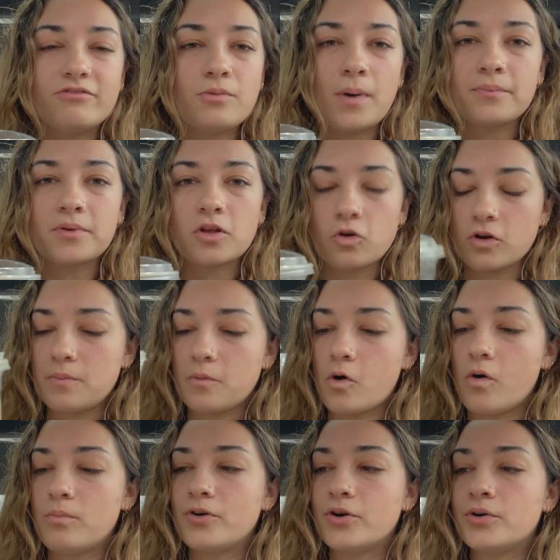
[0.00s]
the pumpkin cream
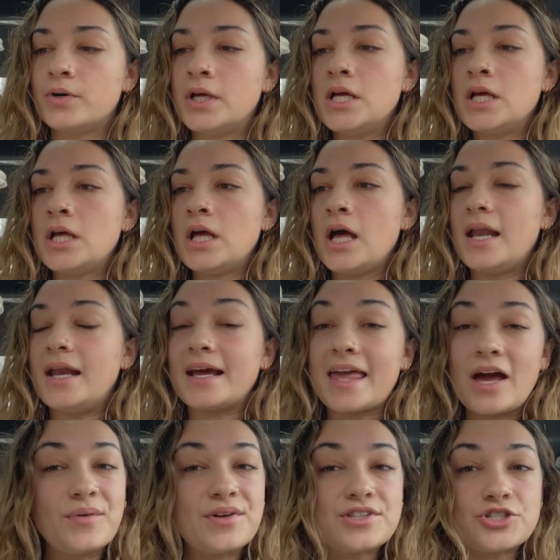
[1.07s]
cold brew and i
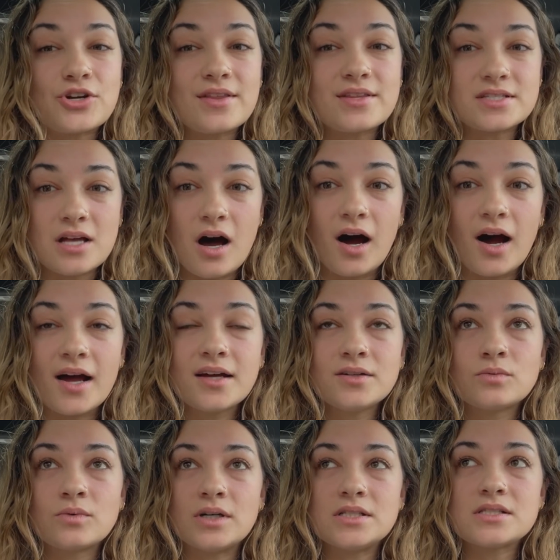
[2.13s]
can't wait to try this hot
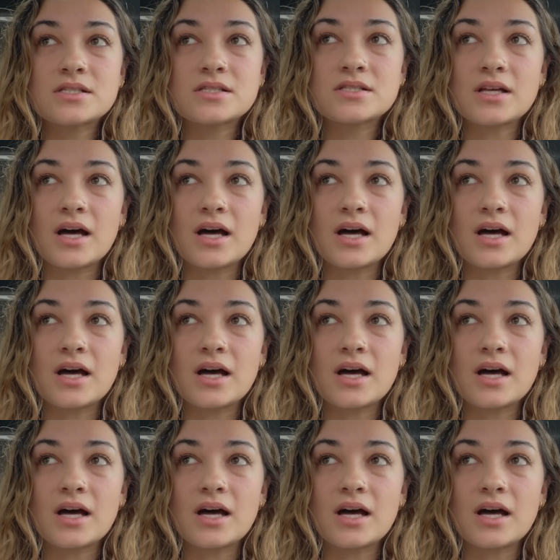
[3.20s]
once